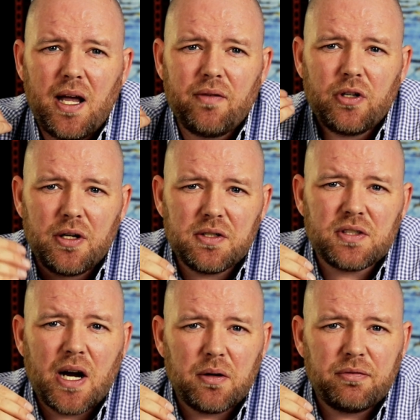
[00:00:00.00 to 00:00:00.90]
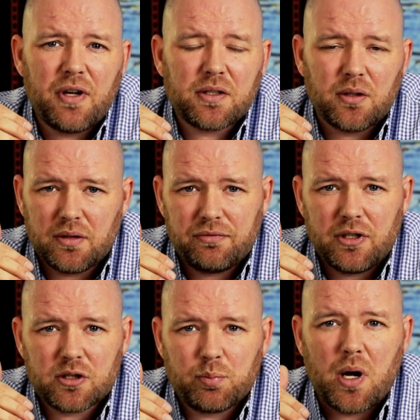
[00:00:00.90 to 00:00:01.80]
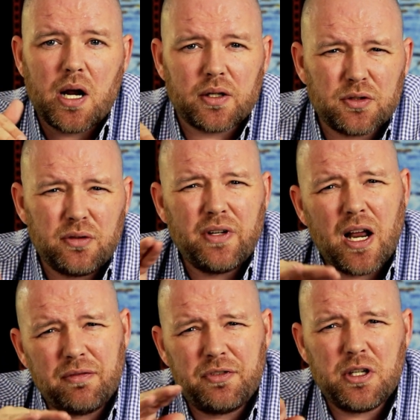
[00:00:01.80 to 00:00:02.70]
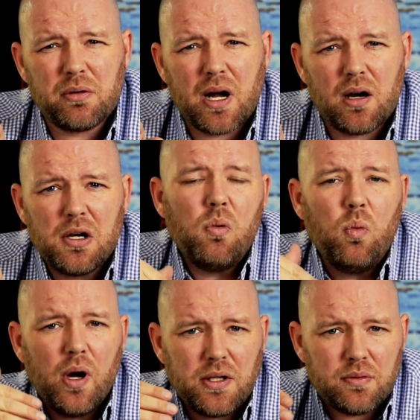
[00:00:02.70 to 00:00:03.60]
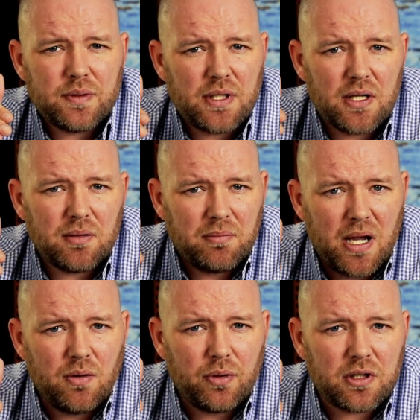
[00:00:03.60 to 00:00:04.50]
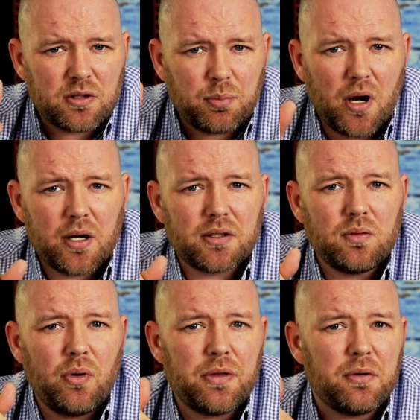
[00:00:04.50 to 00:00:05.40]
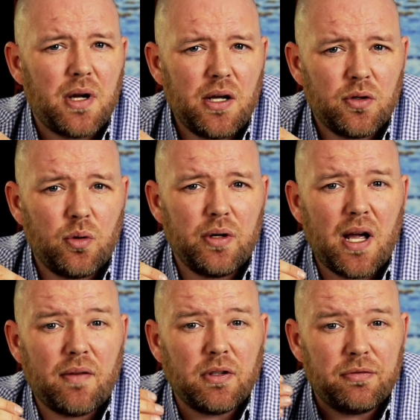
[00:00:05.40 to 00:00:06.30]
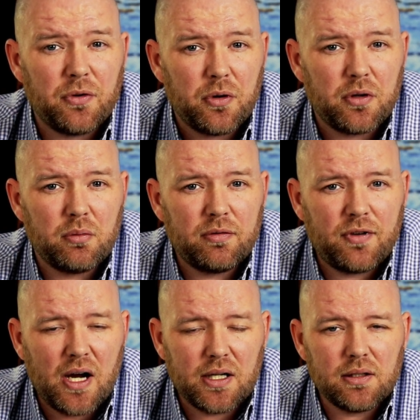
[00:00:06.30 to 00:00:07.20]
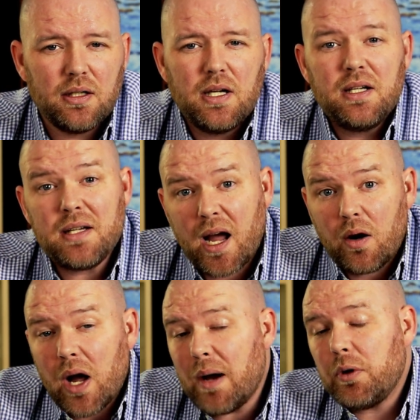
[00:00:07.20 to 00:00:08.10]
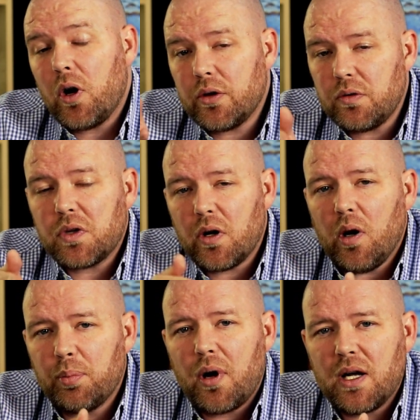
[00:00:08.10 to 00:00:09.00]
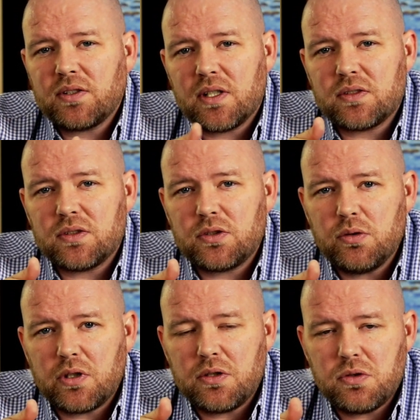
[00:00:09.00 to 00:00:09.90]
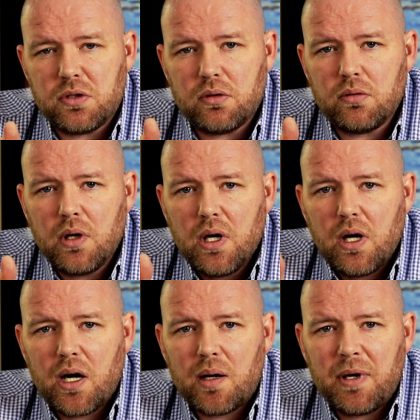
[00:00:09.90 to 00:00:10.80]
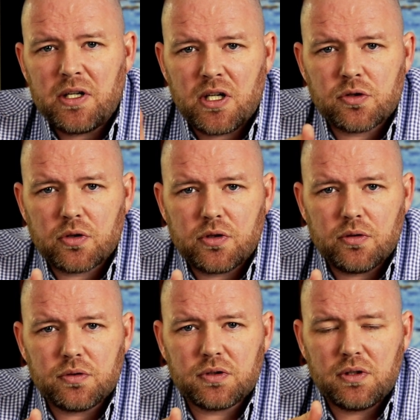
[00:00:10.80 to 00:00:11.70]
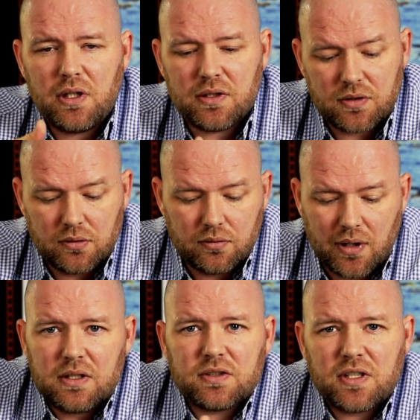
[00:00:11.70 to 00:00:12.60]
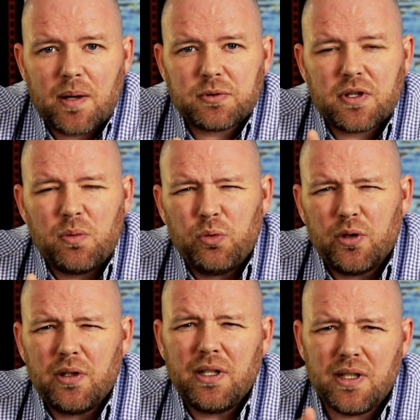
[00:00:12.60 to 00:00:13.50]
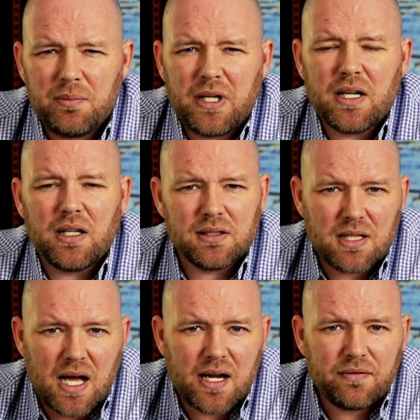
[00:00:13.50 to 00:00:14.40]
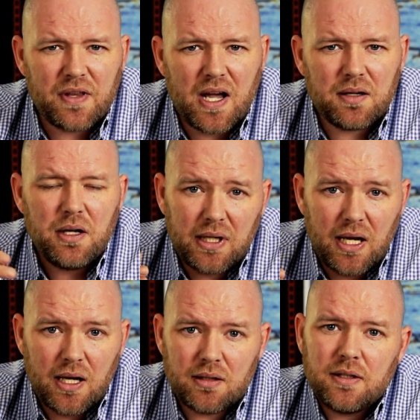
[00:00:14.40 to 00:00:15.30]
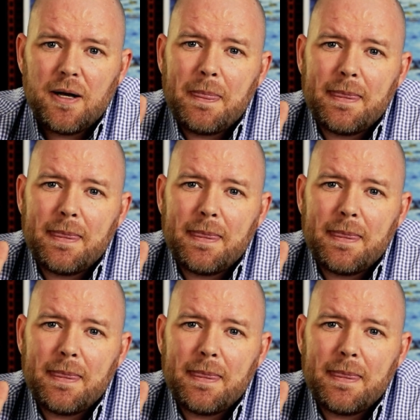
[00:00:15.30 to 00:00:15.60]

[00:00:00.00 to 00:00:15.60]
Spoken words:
have an undesired effect on the finished product. So you've got to figure out what you intend to make with this product and whether or not you're going to have to further refine it. Now, I would argue there are processes you can do and introduce into these steps that will eliminate a lot of that. But again,